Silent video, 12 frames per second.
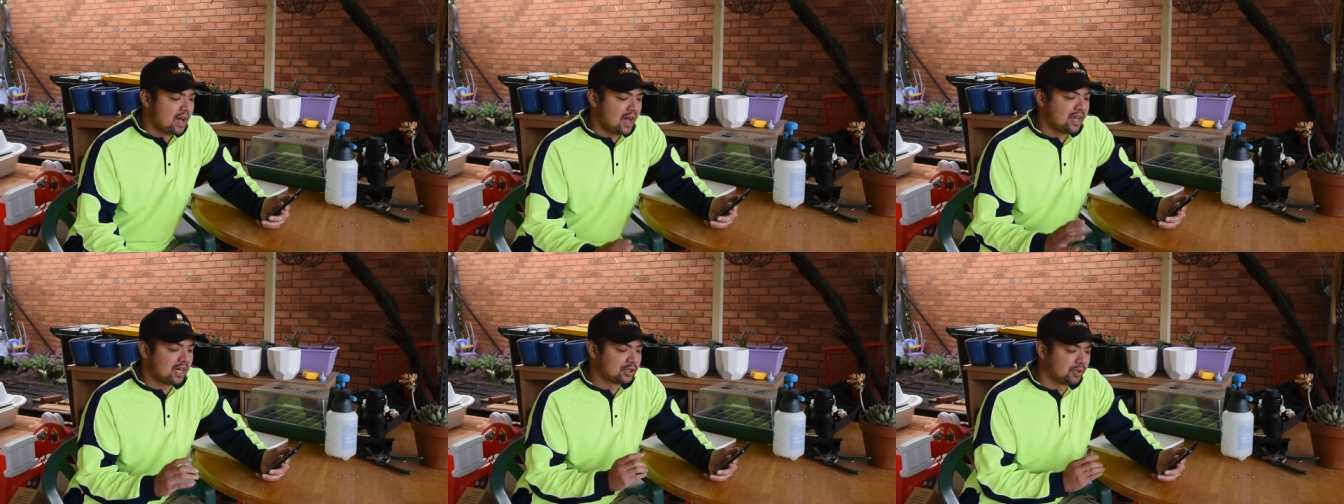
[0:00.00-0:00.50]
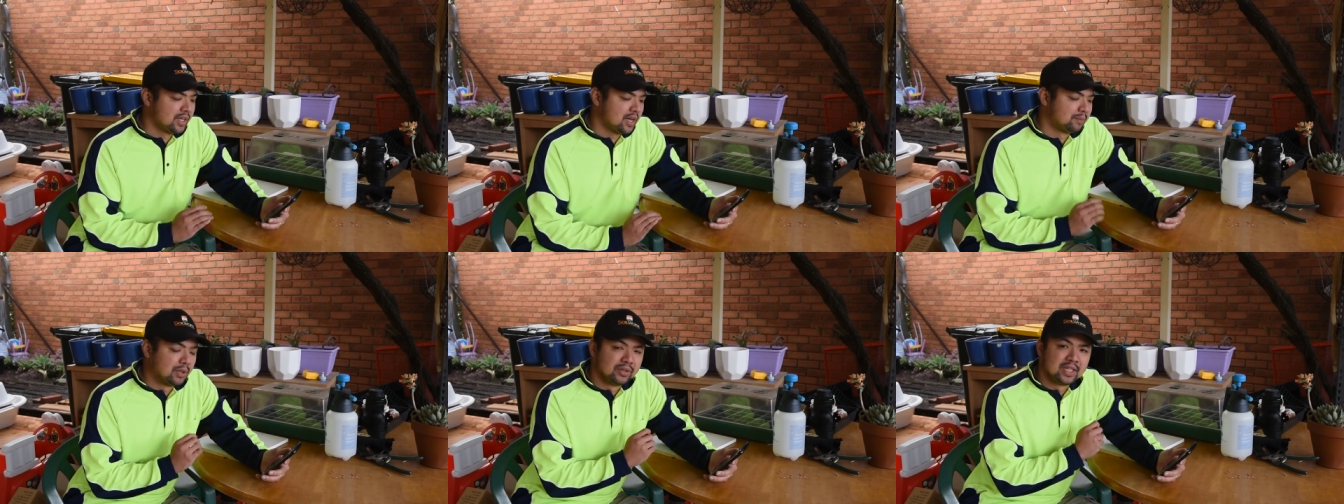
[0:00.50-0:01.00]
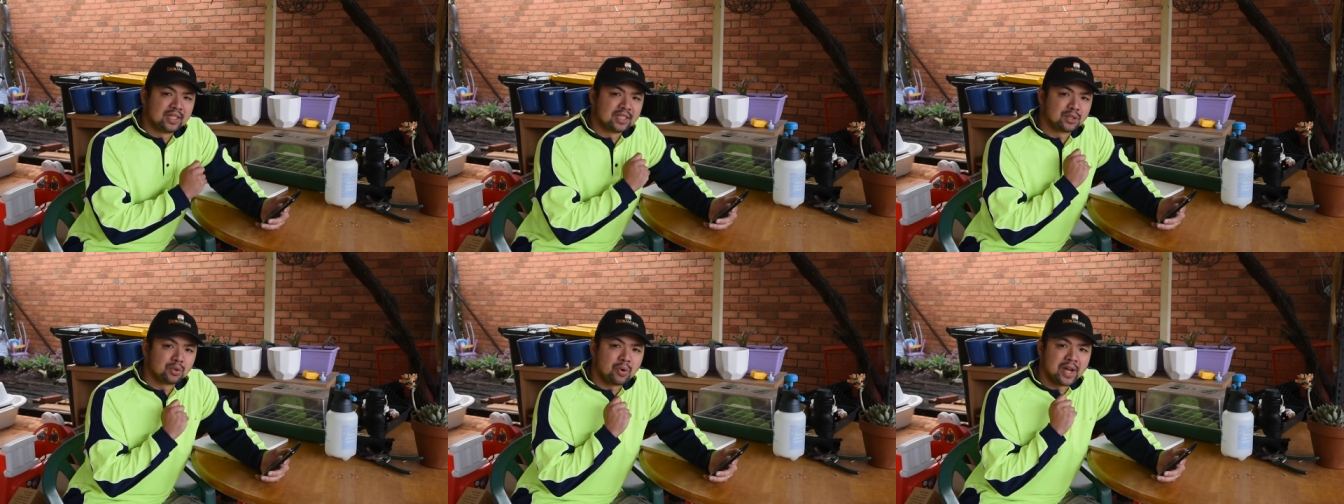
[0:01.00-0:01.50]
I actually uploaded
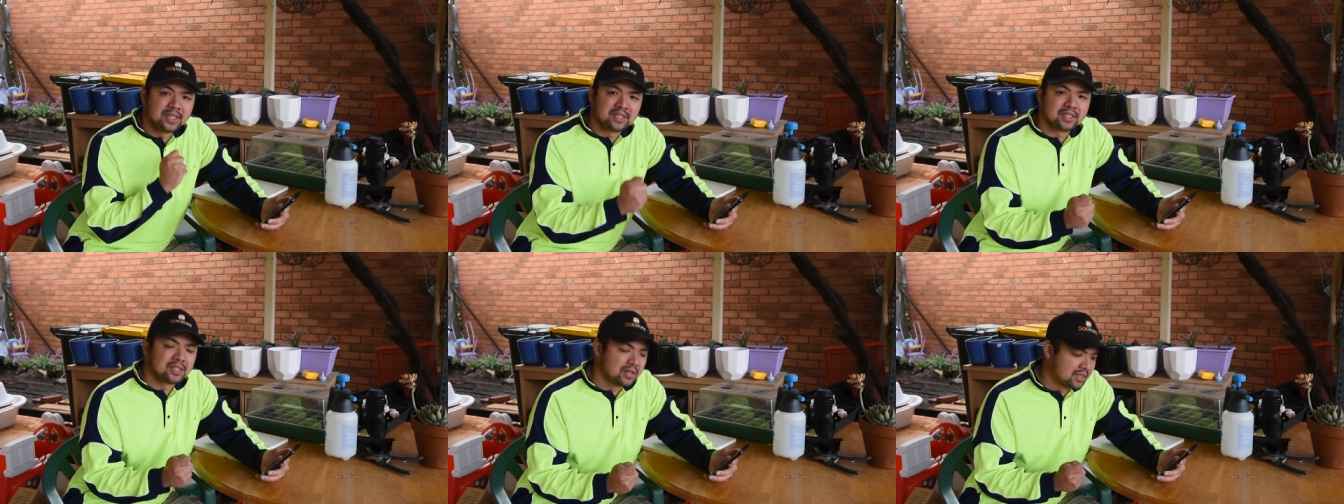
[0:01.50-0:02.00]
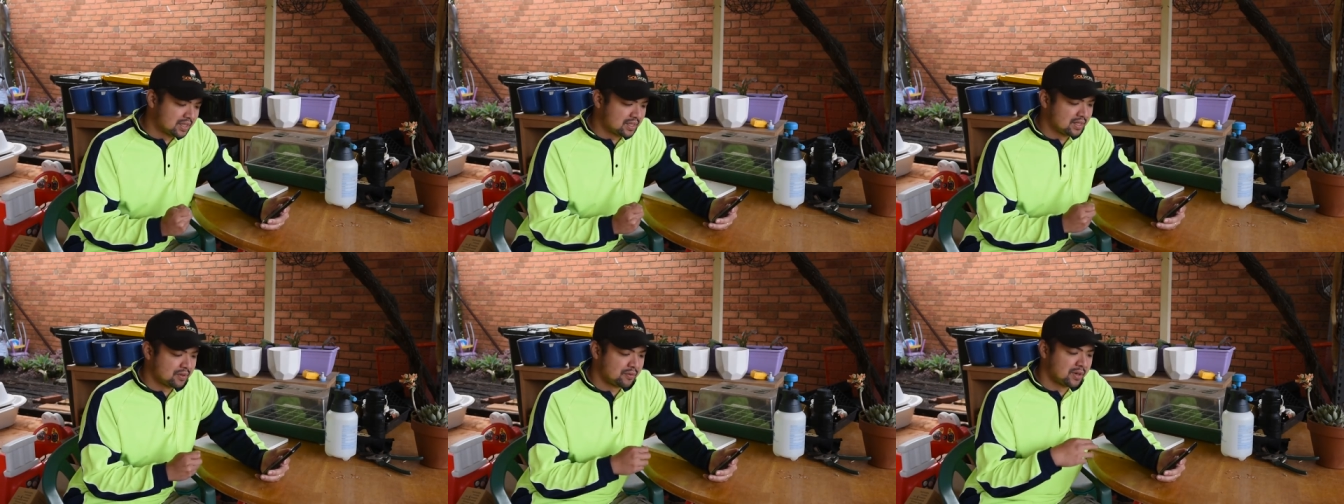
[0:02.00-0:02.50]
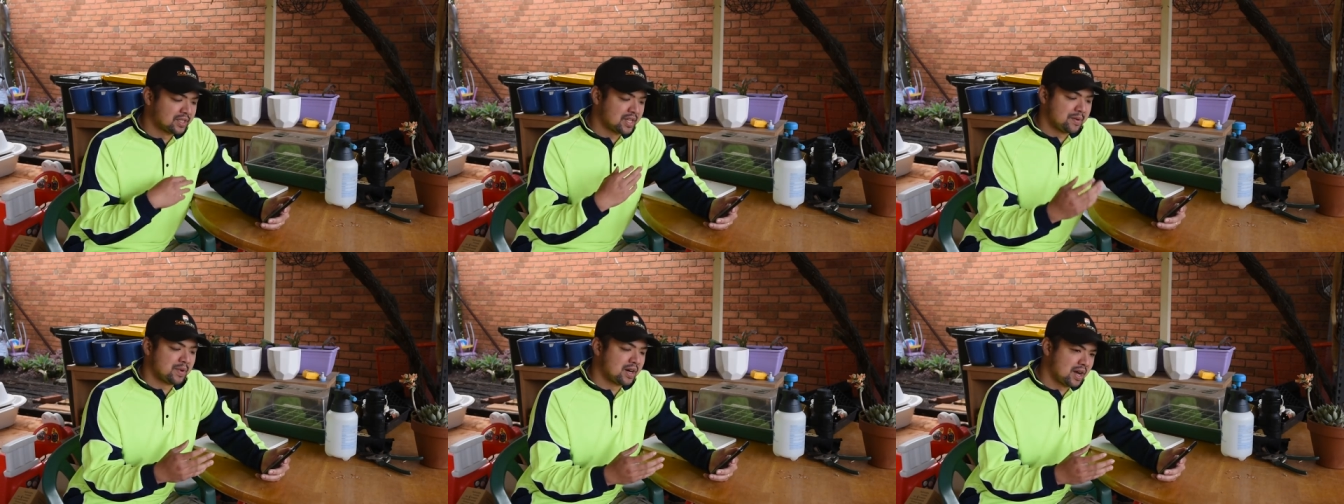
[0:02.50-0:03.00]
this twice because the first
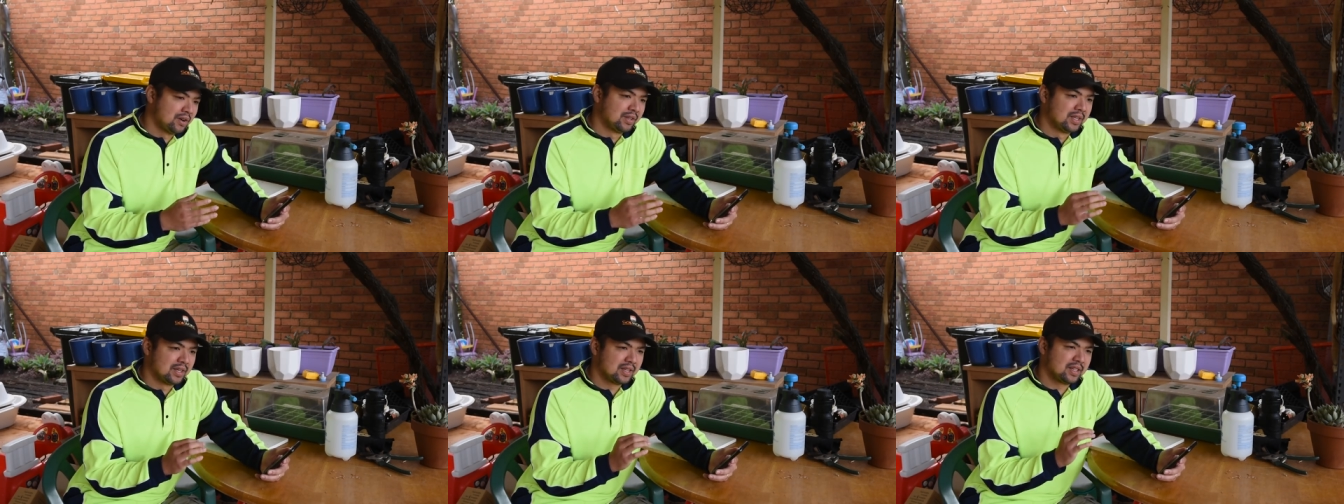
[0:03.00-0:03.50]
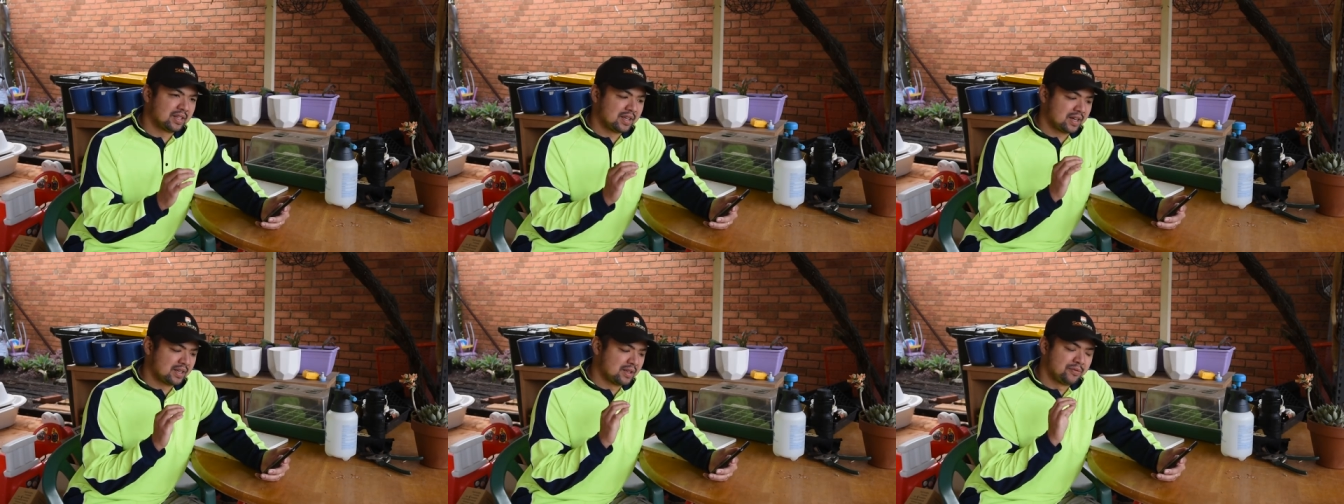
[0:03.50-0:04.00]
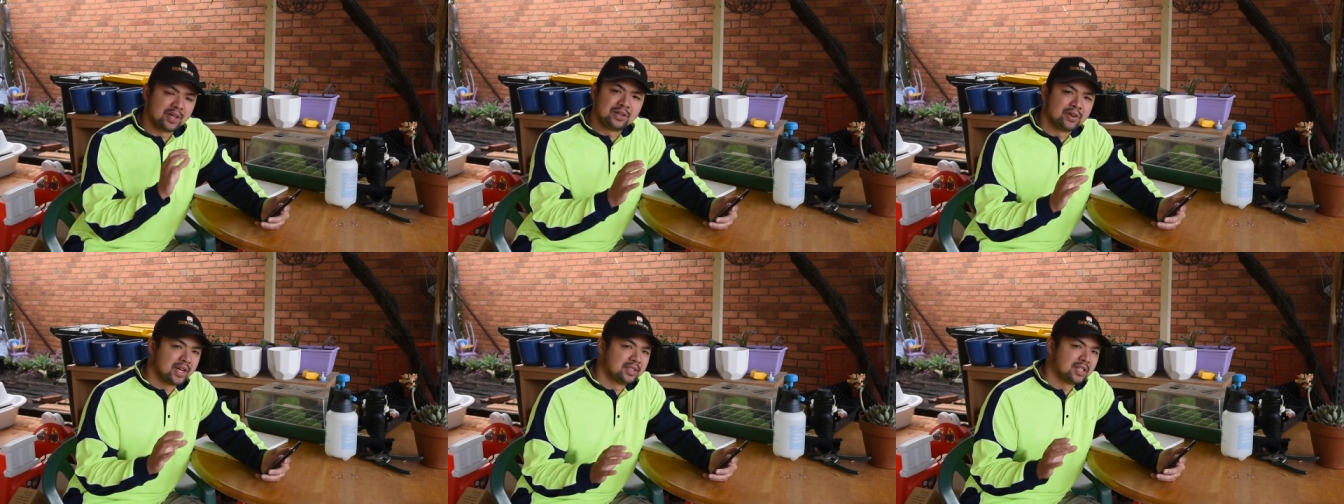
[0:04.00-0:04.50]
time around uh, the
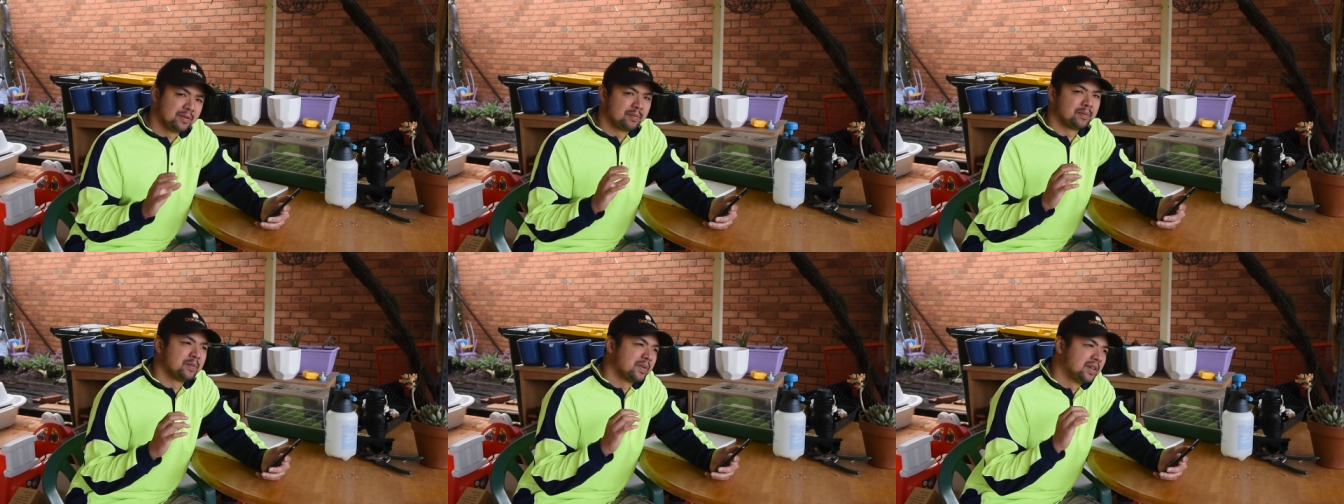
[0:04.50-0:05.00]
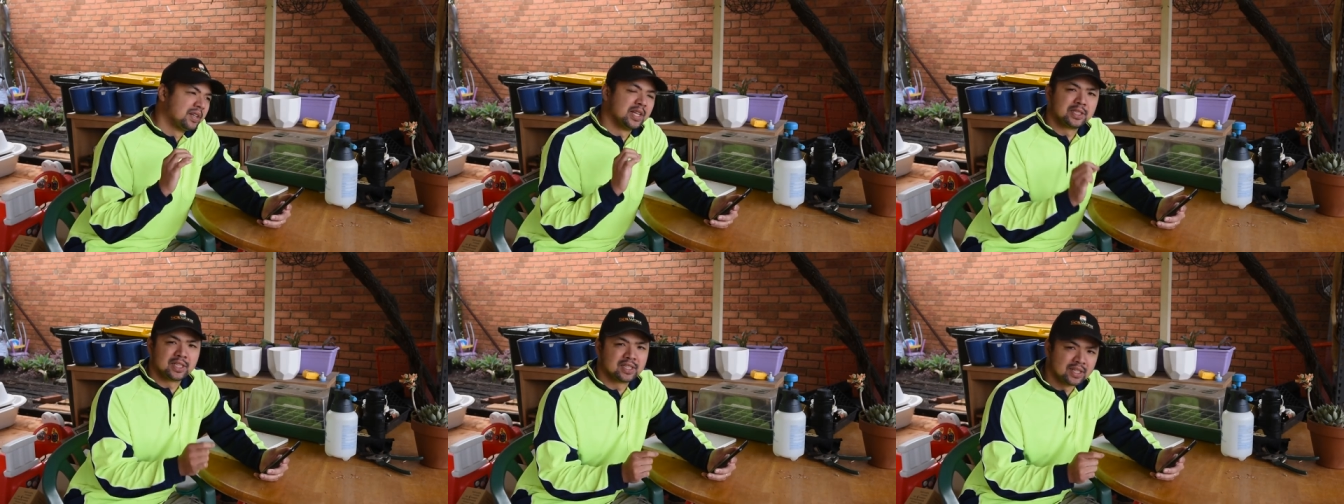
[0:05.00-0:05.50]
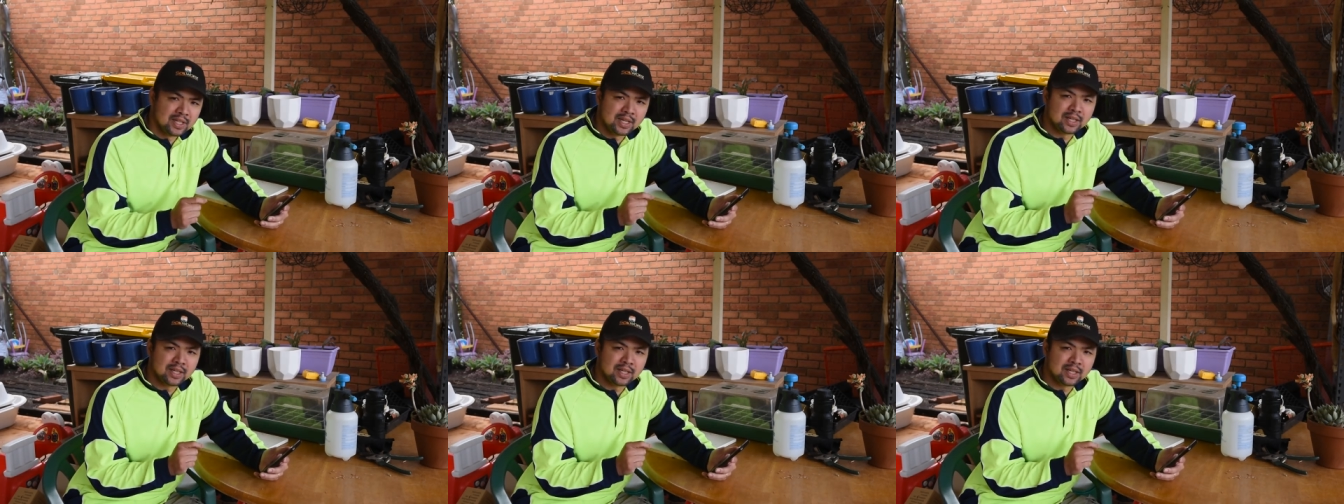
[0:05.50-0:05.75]
video had some glitches in